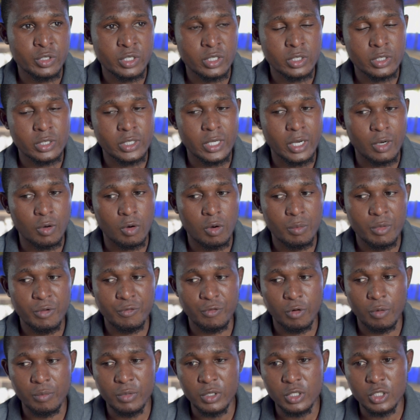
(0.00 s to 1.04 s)
since they are coming
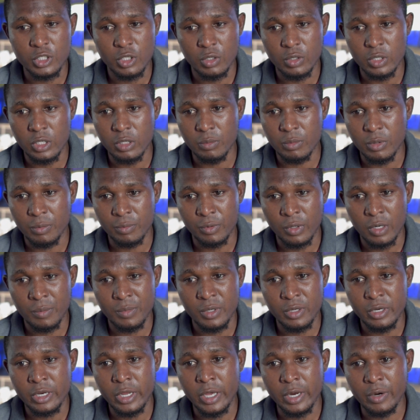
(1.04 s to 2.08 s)
from a journey,
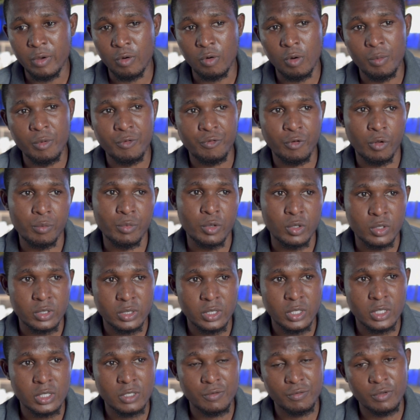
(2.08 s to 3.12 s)
probably they are not coming from your state.